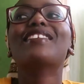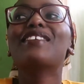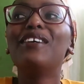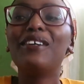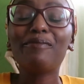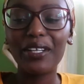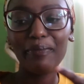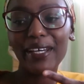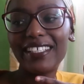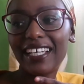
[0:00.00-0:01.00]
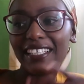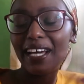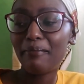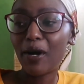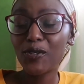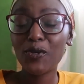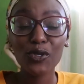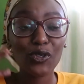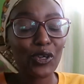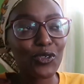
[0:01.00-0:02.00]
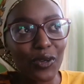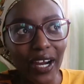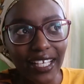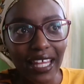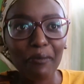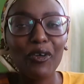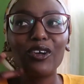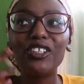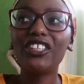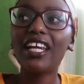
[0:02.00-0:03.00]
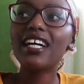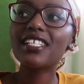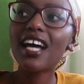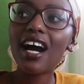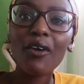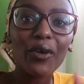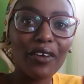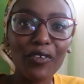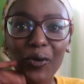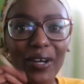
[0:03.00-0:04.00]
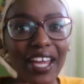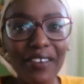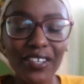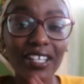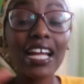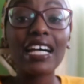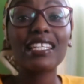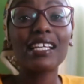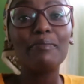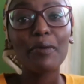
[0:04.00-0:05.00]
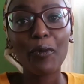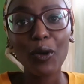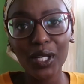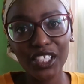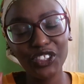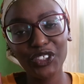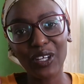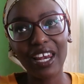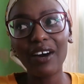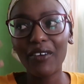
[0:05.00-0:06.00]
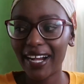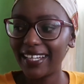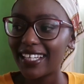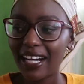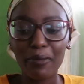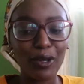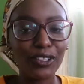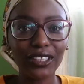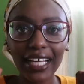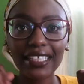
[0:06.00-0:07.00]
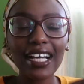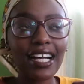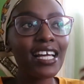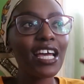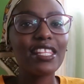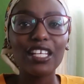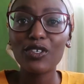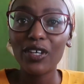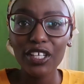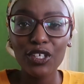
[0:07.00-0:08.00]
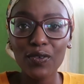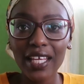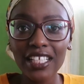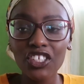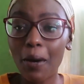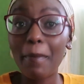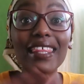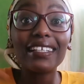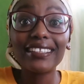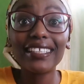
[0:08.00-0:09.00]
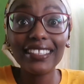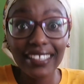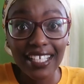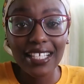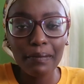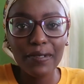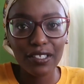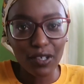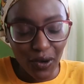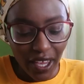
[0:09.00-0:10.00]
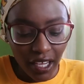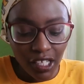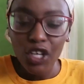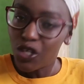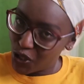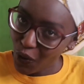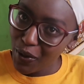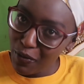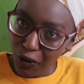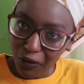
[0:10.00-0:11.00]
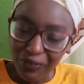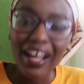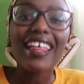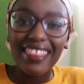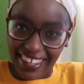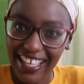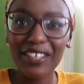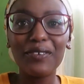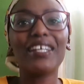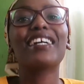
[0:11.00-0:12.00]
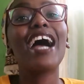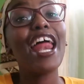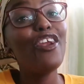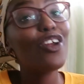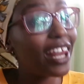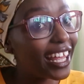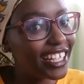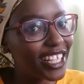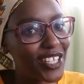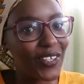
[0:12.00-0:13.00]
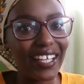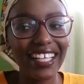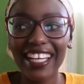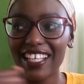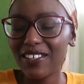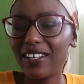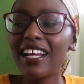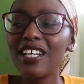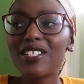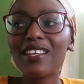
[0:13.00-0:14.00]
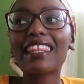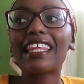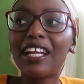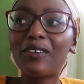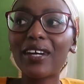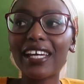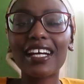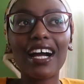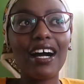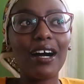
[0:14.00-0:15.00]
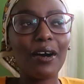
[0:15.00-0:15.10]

so we debated about who's going to write the apology letter, whatever, whatever. Some people were jitolea wakaandika apology letter. They took it to the teacher, but the teacher didn't accept it, okay? So we move. The third week, no learning Swahili lesson. So the third week,